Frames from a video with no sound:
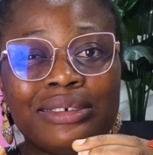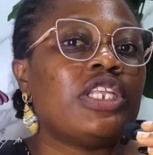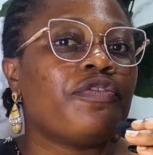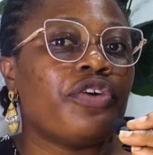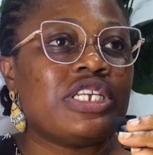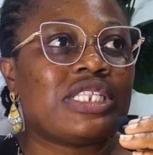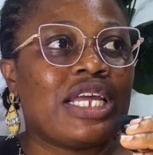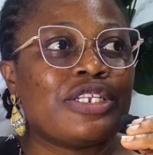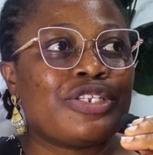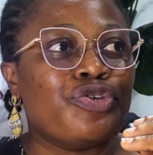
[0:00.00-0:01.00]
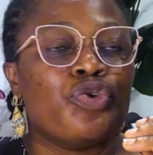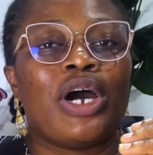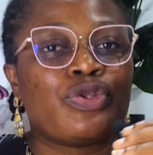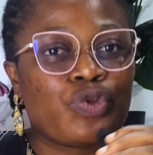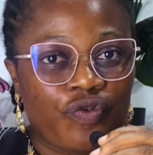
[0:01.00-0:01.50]
Take for instance, you know
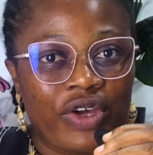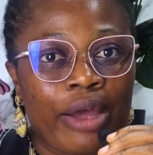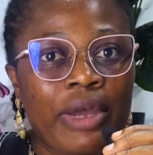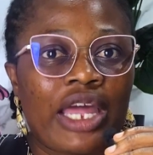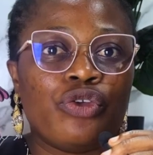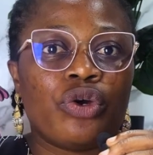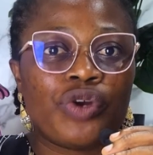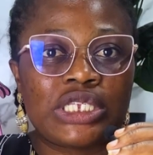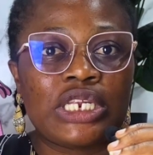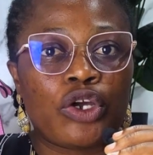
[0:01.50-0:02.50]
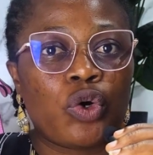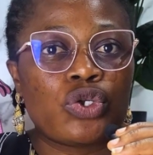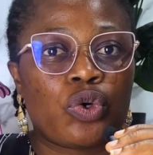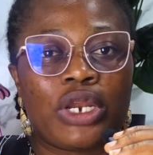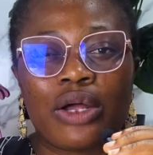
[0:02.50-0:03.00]
how to farm and you're creating a
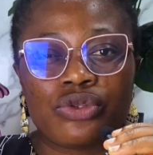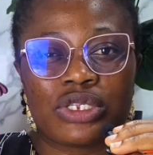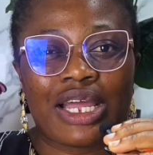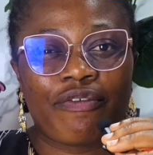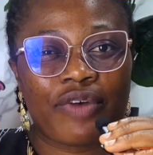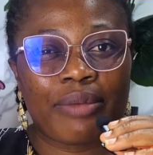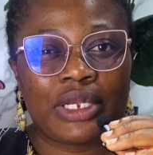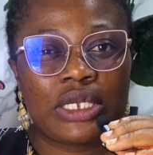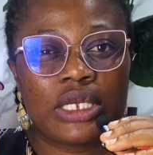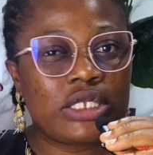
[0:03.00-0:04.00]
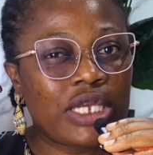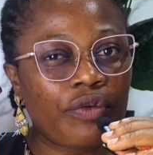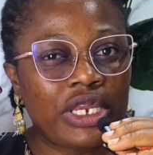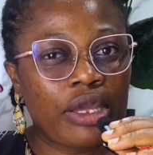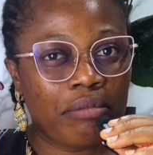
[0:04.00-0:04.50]
course on how to start farming. Is there
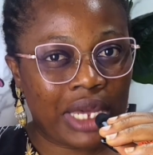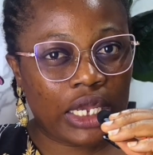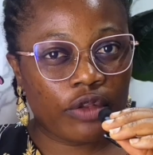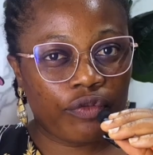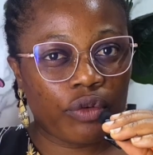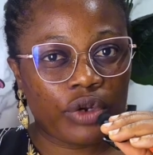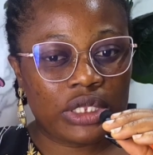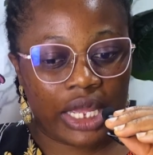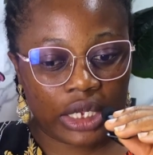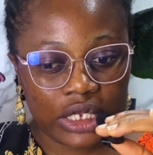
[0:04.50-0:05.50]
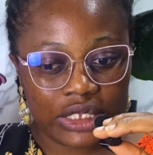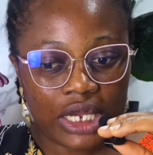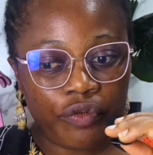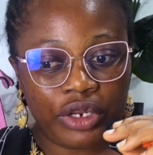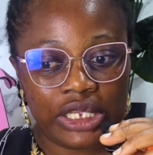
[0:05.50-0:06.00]
really a market for it? Like, is
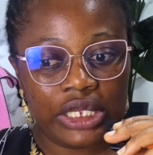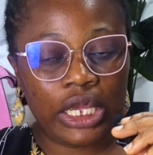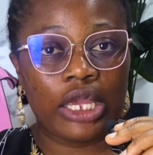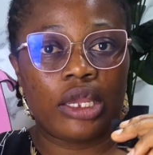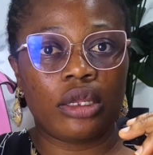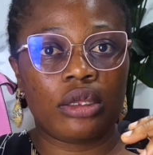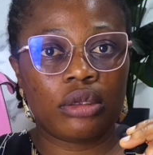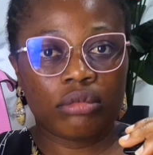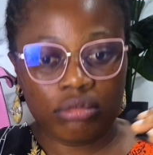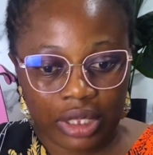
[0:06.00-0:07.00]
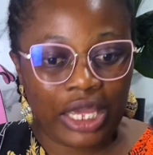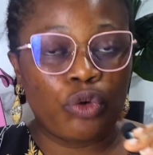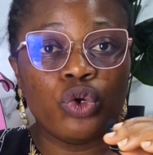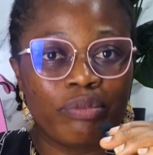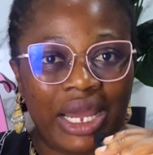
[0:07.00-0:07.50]
there really a
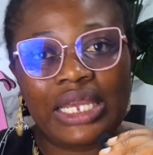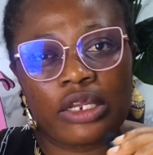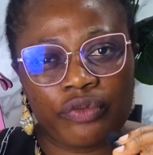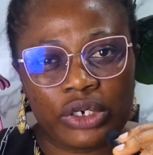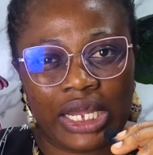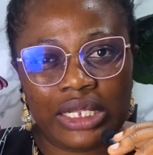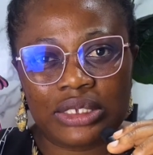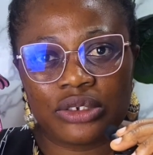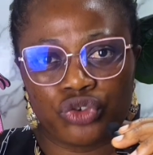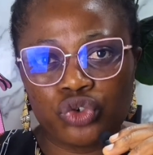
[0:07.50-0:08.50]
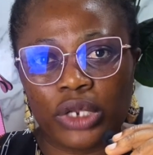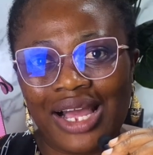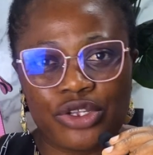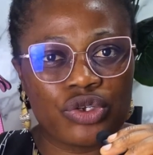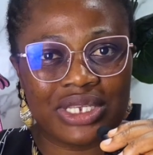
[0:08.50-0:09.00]
good market for that? You should
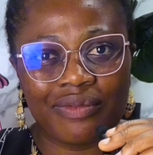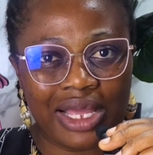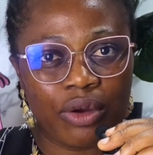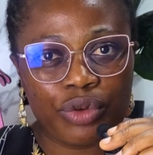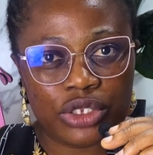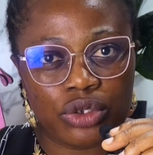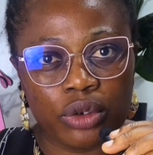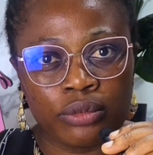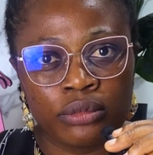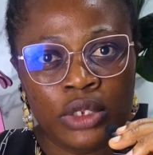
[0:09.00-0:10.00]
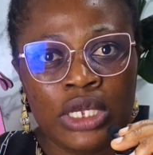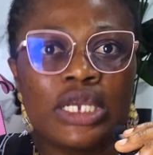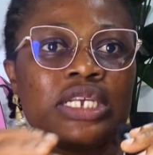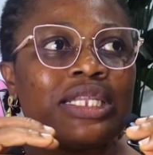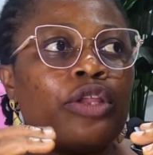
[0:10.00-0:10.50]
ask yourself that question.
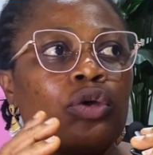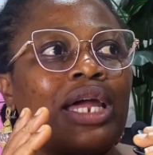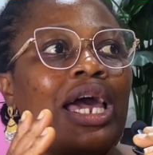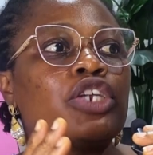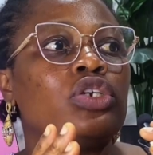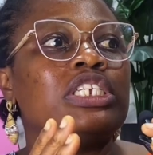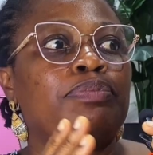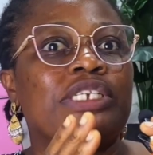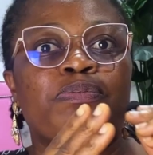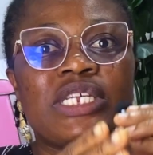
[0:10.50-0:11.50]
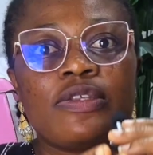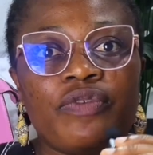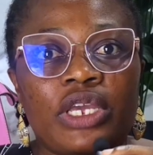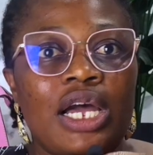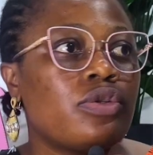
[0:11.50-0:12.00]
Instead, you can actually be
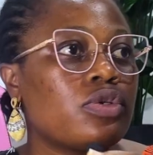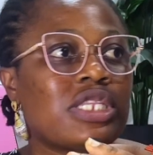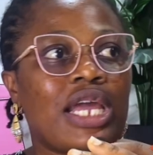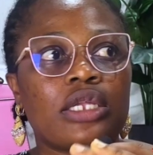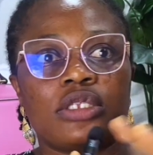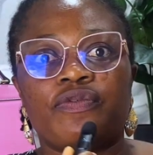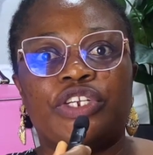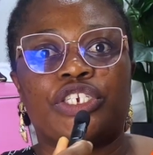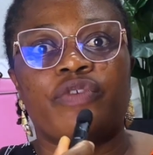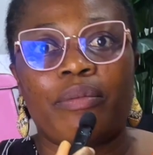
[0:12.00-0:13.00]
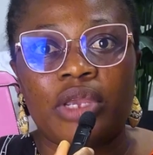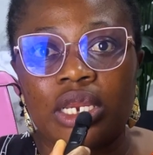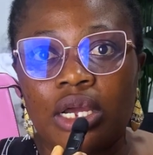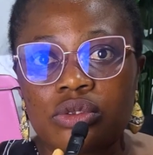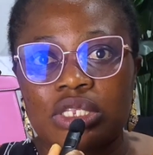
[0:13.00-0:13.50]
specific: how to start fish farming,
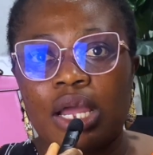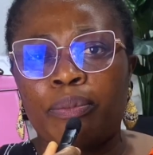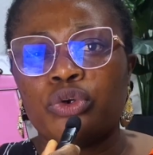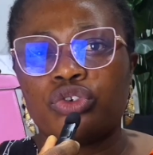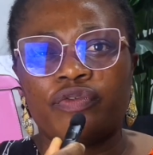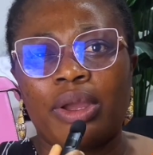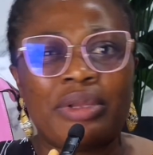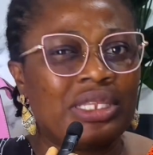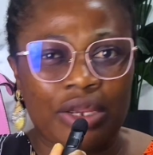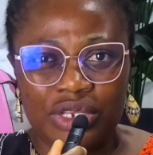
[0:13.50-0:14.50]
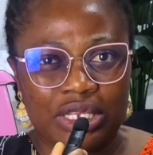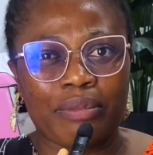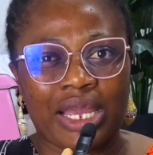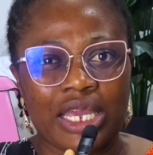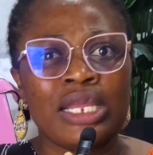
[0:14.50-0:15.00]
how to start poultry farming. There is a
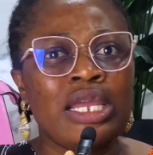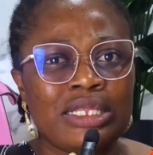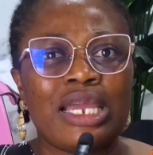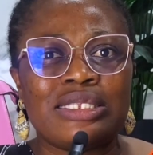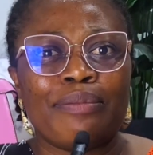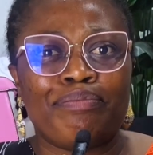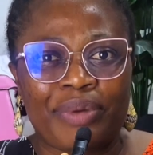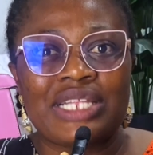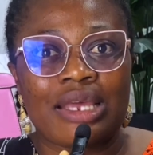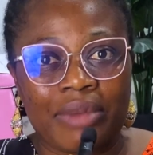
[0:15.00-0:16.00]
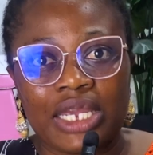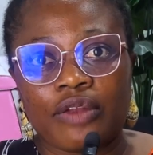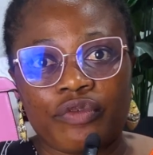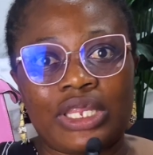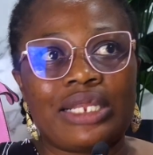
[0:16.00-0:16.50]
market, there is a better market
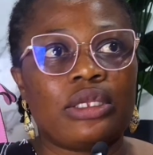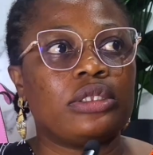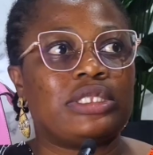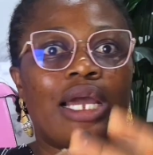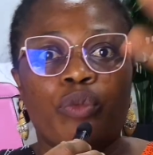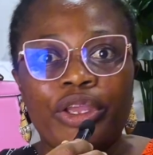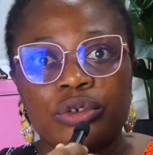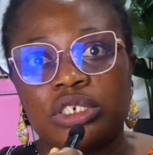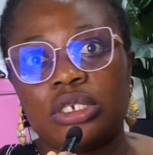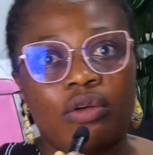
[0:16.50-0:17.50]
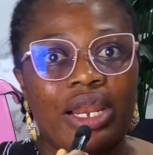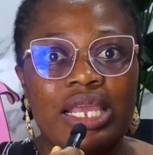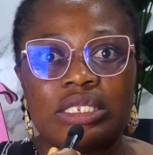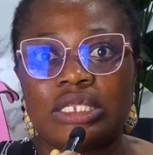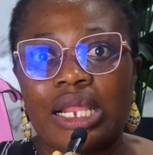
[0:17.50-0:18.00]
for that than when you
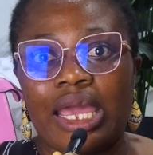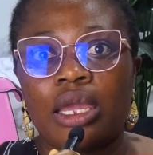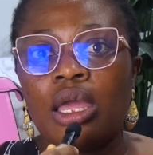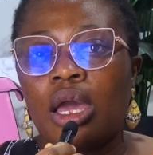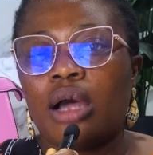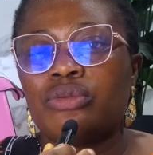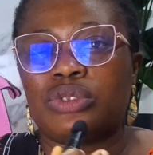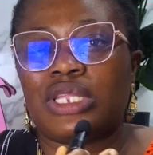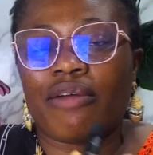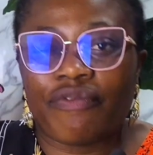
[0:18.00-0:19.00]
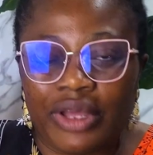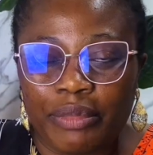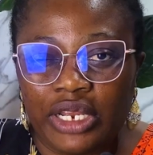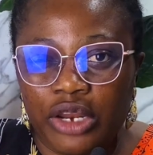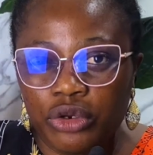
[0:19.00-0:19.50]
generalize it like how to start
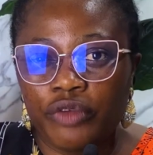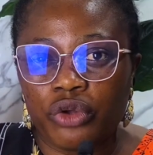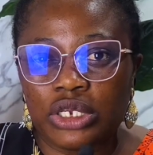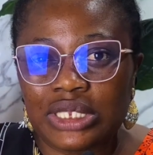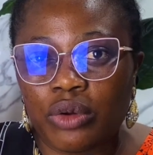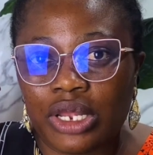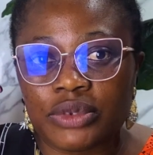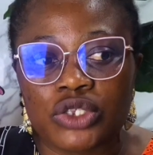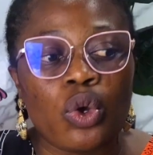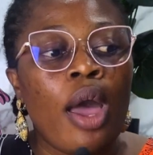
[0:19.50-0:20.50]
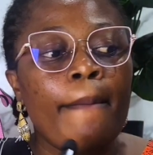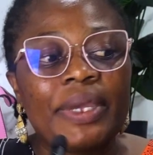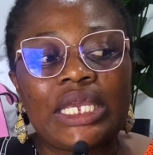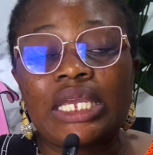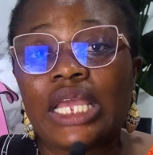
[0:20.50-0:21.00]
farming. I don't know if you understand what I'm saying. So
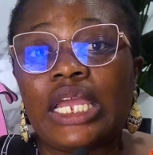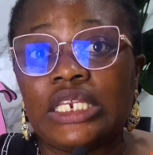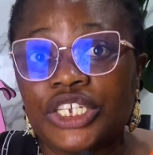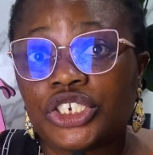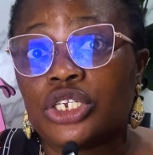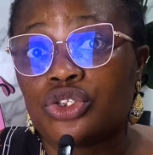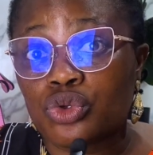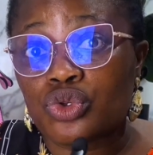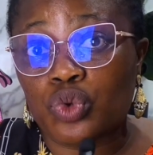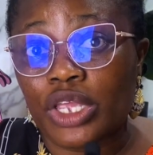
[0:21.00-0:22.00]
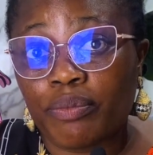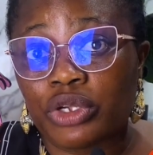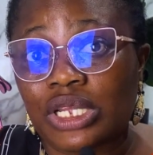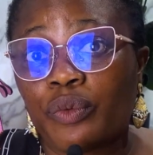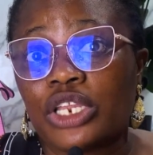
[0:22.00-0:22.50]
picking a niche is so
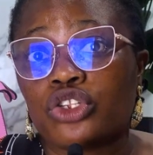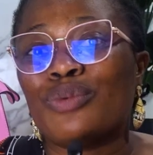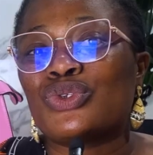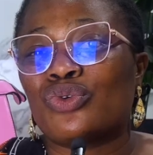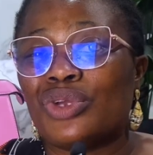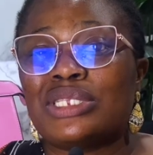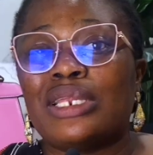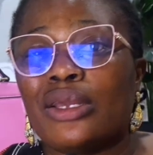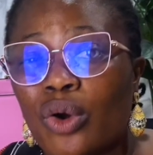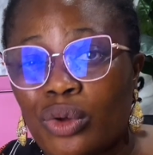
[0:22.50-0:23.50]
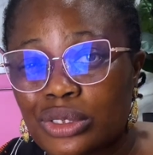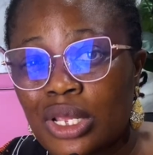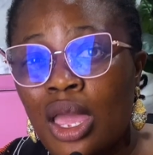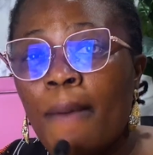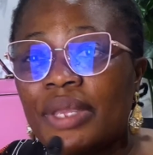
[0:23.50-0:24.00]
important when it comes to creating a course.
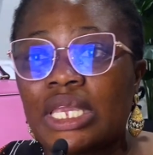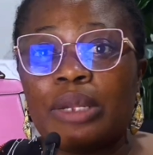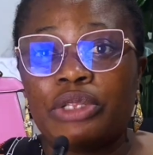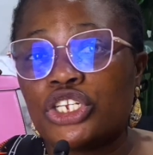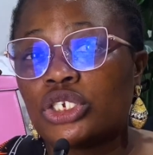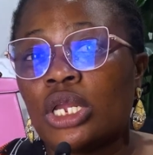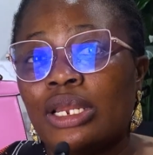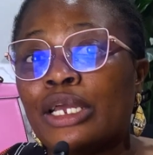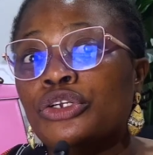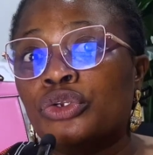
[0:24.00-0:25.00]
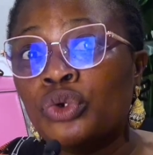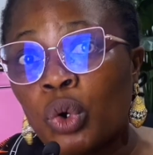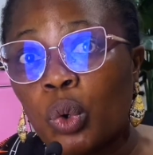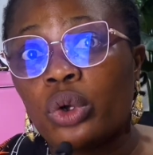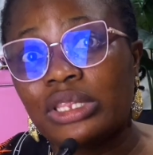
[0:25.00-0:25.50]
Pick a niche that you
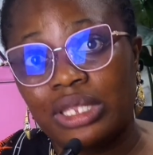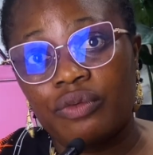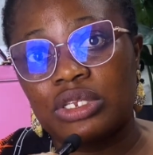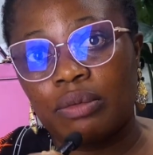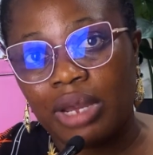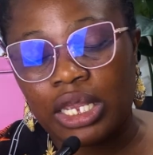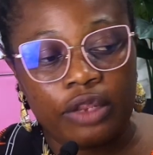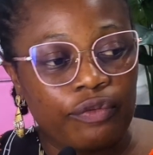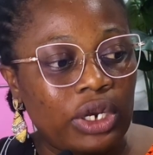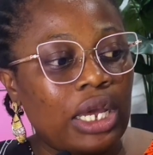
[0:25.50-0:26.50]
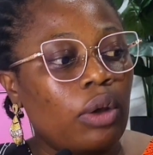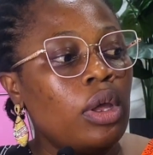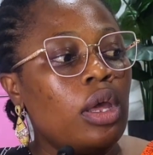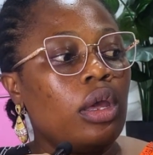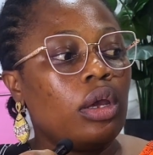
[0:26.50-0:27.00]
know there is a market for. Now,
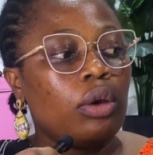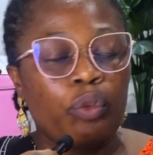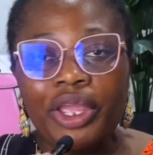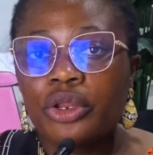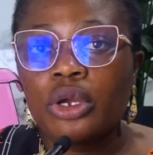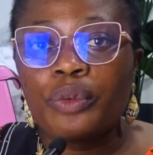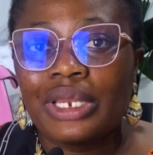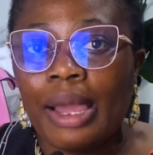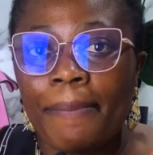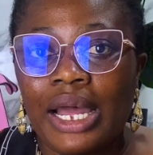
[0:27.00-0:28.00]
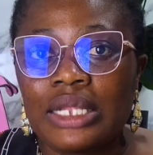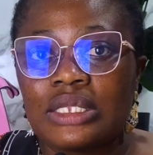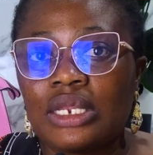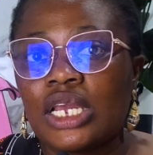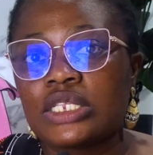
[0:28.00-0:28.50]
when you're done with that part,
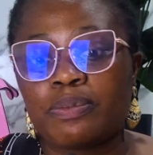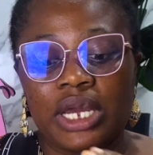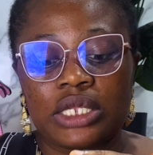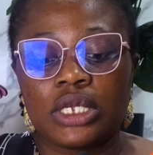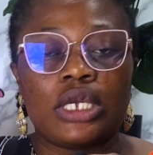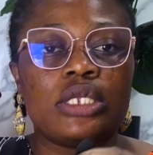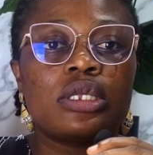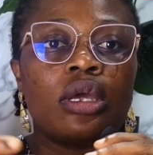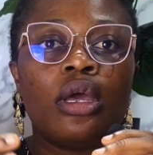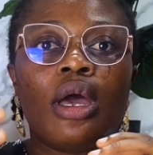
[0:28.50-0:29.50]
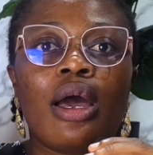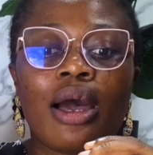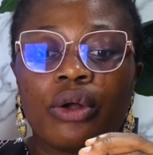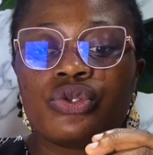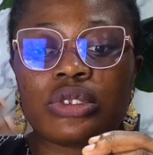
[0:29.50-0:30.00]
the next part is
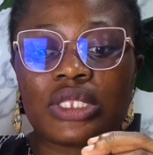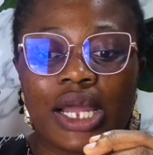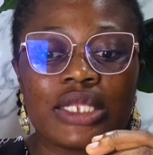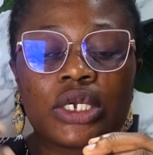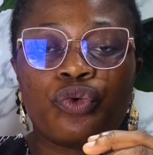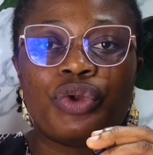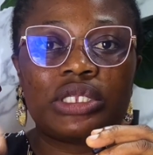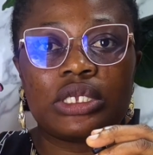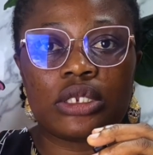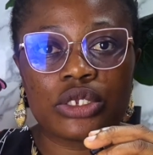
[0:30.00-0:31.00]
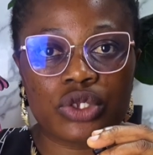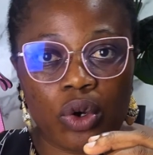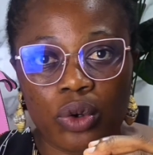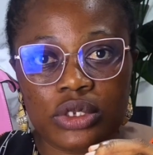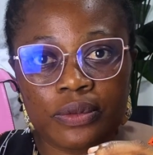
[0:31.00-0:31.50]
how to start creating this
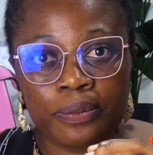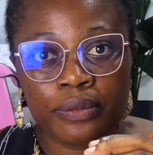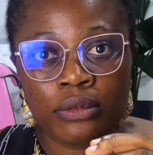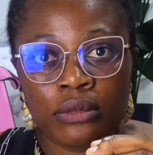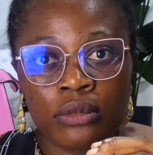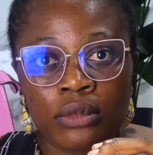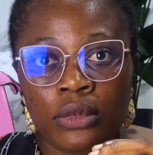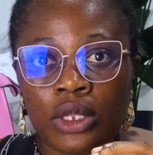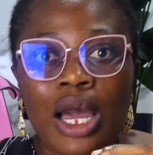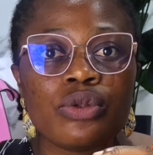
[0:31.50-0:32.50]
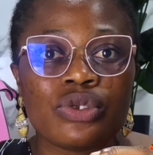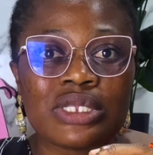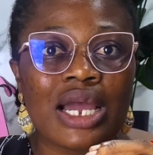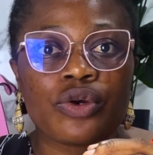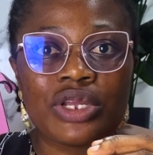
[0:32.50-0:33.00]
course. How to
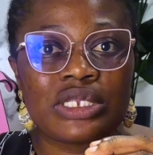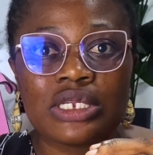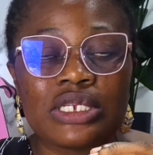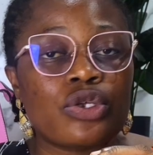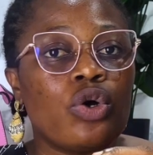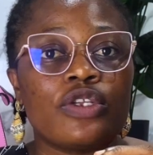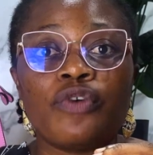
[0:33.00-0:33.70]
start creating this course.